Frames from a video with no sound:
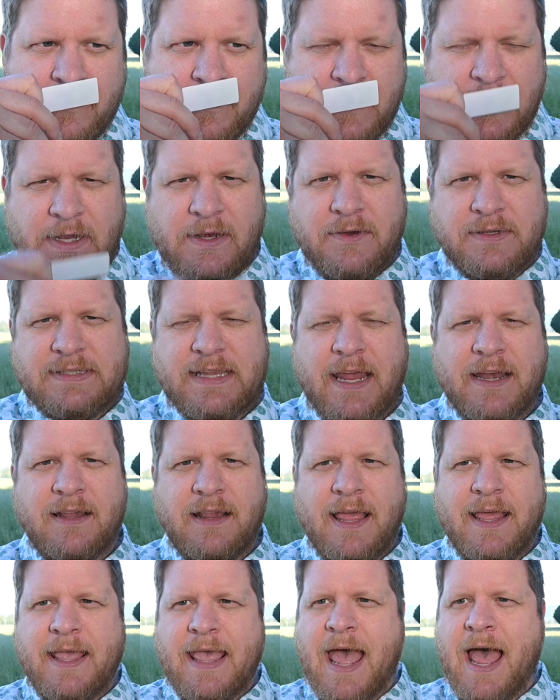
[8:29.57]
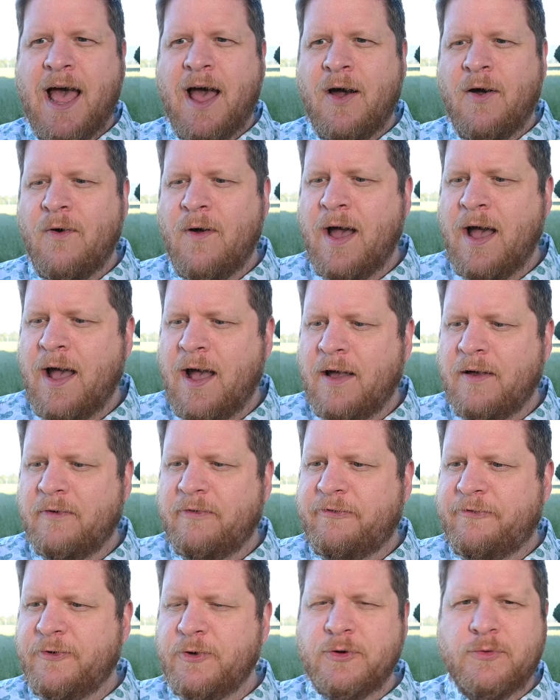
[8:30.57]
You know, it's kind of like how
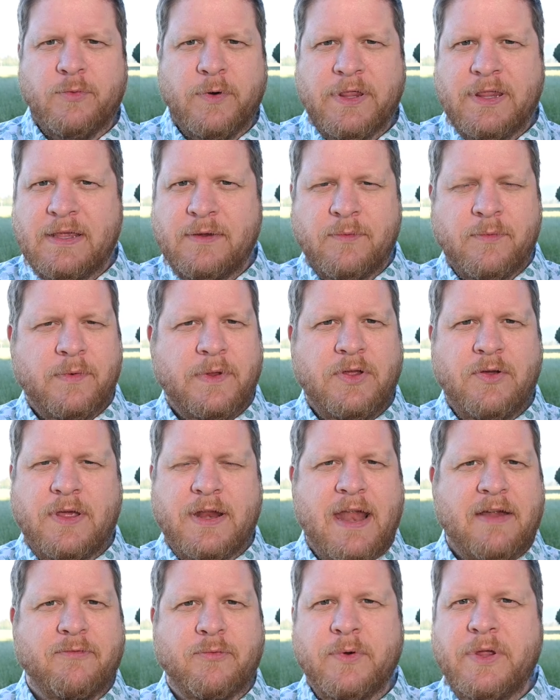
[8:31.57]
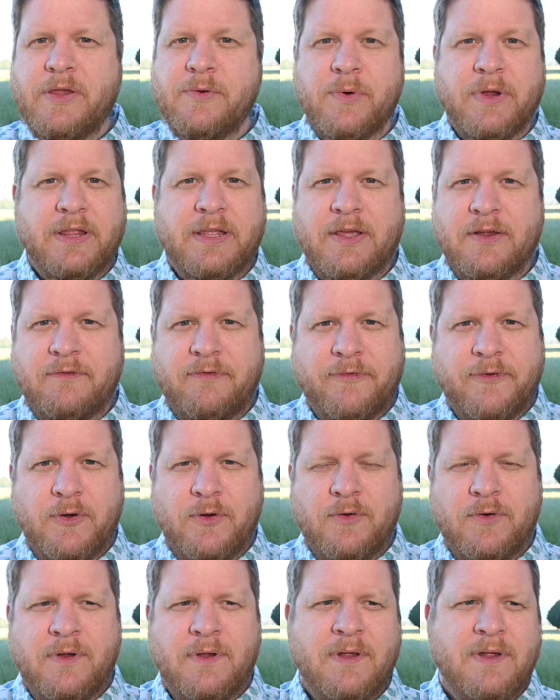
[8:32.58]
you can have really, really good
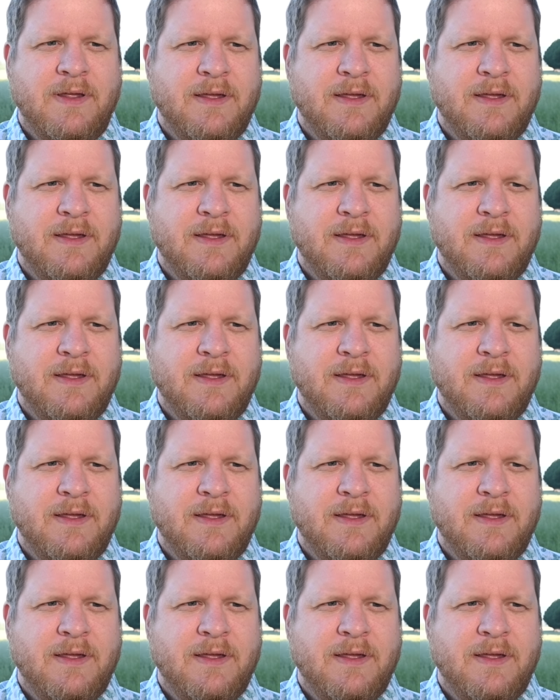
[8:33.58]
food,